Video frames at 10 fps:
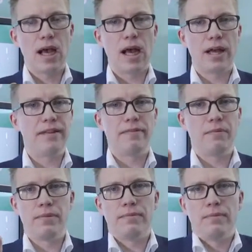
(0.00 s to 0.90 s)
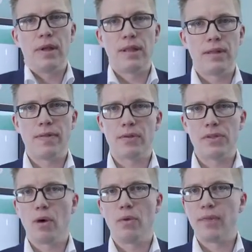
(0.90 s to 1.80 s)
Uh, there,
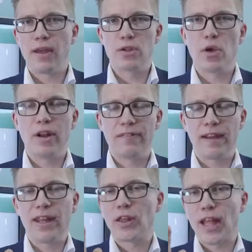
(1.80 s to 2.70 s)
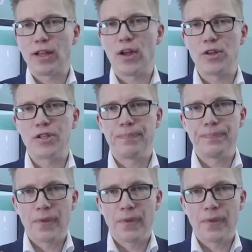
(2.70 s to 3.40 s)
is no, there is no difference in the technology.